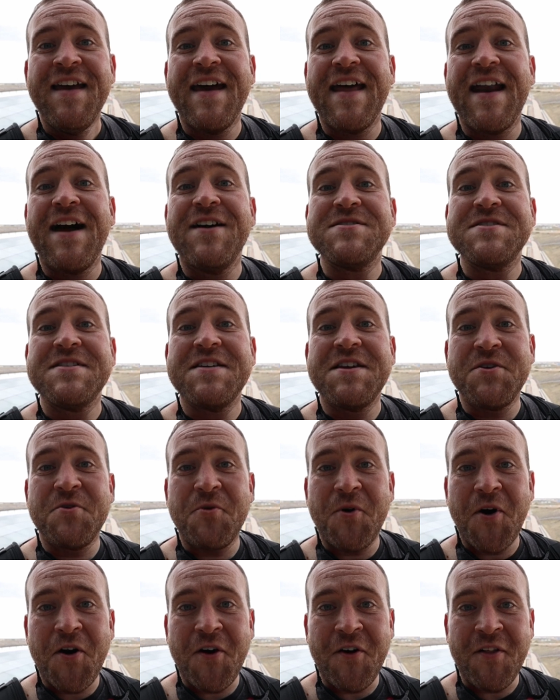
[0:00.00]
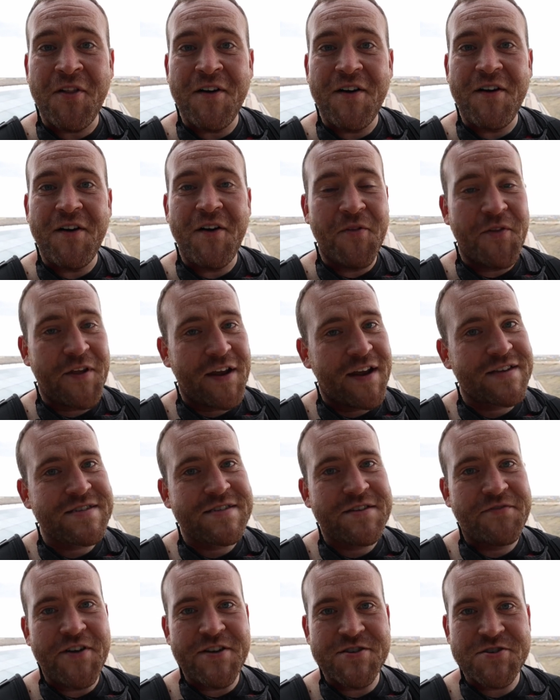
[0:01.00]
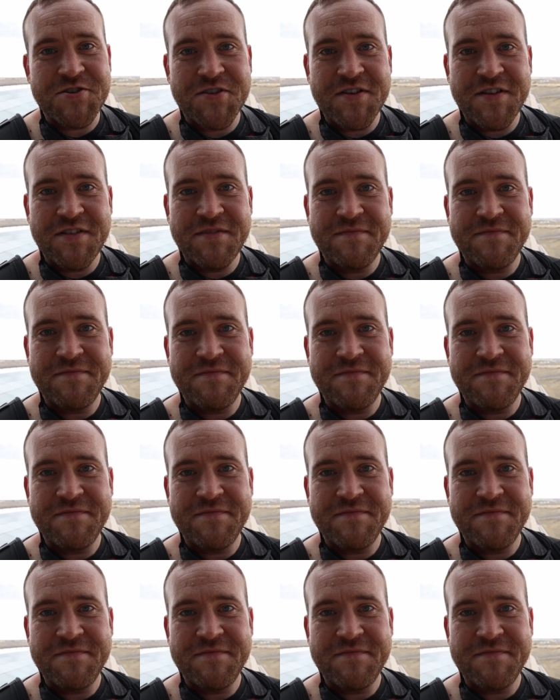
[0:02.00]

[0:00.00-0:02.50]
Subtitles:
and I'll see you all on the next adventure.